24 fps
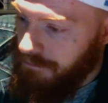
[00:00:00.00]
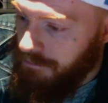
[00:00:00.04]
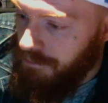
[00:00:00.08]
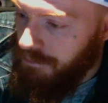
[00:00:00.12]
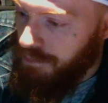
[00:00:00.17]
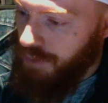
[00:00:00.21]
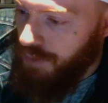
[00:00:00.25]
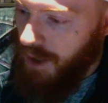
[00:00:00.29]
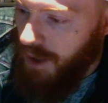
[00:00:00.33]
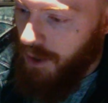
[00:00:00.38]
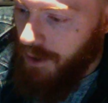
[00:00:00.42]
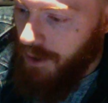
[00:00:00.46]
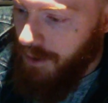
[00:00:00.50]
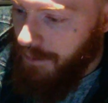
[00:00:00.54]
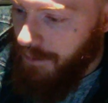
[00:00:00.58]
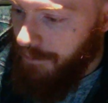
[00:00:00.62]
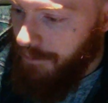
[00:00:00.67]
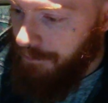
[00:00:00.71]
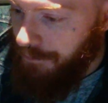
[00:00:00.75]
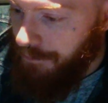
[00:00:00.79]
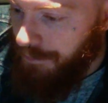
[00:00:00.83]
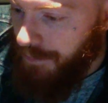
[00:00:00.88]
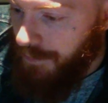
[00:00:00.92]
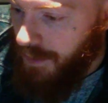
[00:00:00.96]
proud of you.
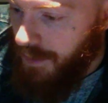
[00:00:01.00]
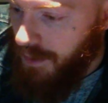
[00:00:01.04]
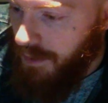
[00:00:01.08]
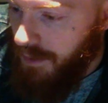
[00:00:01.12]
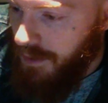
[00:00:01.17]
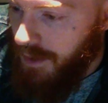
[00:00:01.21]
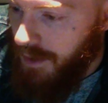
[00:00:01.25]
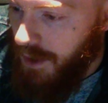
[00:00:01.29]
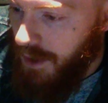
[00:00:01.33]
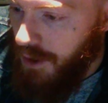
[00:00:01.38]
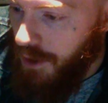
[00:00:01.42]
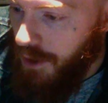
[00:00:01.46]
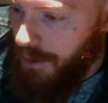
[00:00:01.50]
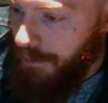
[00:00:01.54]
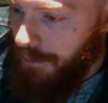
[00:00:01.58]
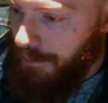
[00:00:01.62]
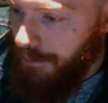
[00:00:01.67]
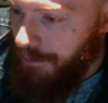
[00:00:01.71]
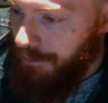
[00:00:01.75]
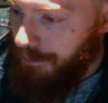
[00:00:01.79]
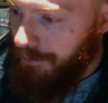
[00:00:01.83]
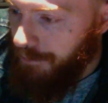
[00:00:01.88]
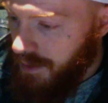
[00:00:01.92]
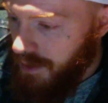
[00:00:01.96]
Did good.
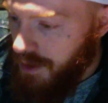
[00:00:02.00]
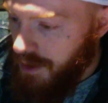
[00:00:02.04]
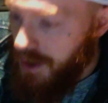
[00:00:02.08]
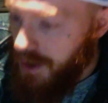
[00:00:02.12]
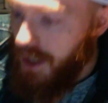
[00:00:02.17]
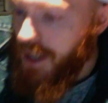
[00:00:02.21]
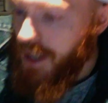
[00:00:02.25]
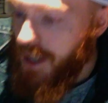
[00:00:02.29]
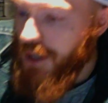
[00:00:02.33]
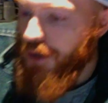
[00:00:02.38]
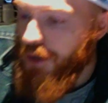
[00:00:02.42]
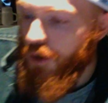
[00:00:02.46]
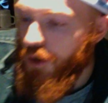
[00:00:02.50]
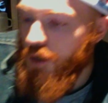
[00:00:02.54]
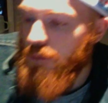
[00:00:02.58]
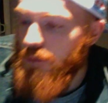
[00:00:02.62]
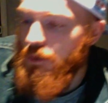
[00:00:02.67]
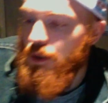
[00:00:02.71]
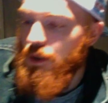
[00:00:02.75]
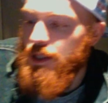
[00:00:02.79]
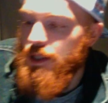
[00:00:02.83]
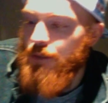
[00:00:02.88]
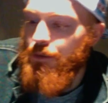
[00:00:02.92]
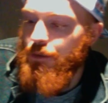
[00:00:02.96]
JShort's
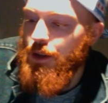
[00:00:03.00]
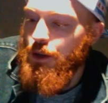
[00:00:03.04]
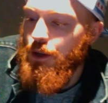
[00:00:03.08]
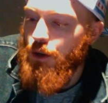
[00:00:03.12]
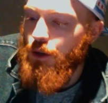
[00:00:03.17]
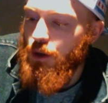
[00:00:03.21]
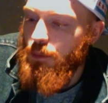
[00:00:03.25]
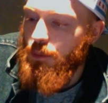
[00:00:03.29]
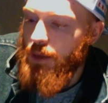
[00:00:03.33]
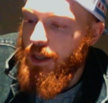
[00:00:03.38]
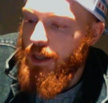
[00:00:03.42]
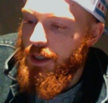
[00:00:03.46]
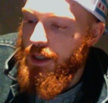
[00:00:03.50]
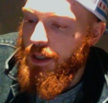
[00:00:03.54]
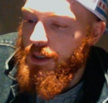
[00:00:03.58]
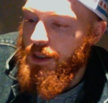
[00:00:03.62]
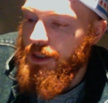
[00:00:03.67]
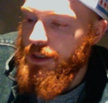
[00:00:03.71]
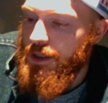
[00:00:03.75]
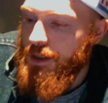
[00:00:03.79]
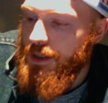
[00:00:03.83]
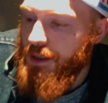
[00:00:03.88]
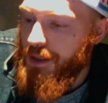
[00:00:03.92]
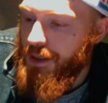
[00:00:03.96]
music video makes
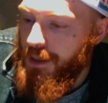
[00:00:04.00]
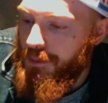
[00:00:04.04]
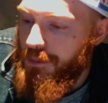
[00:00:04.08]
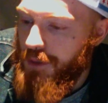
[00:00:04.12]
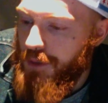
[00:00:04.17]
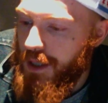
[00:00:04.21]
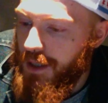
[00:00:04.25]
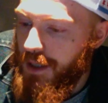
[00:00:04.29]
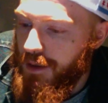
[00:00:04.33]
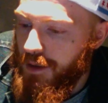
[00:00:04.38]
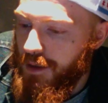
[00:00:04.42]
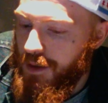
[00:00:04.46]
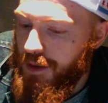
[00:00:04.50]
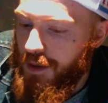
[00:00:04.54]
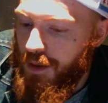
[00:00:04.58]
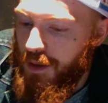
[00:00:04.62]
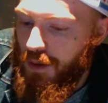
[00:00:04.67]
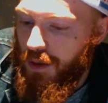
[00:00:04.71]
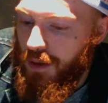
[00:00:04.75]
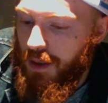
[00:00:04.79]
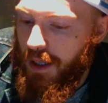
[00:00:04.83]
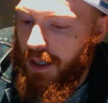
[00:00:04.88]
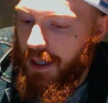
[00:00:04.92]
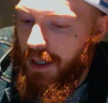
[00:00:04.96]
Slim Jesus
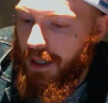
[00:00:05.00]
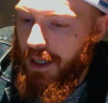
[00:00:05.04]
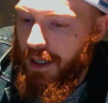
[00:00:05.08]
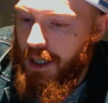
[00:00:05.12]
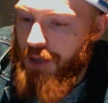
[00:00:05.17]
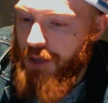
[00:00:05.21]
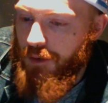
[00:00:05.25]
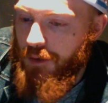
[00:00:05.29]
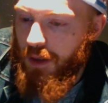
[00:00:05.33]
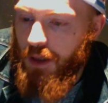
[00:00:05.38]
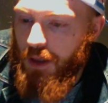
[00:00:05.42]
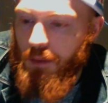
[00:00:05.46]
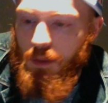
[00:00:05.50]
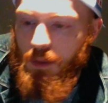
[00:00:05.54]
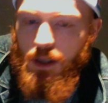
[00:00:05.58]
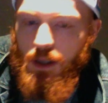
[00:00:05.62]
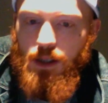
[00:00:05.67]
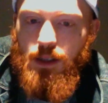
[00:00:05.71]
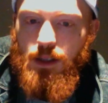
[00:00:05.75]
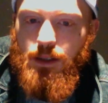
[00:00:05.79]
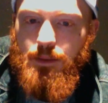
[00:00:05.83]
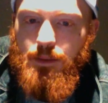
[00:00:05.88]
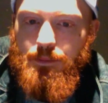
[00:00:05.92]
look like Kendrick Lamar.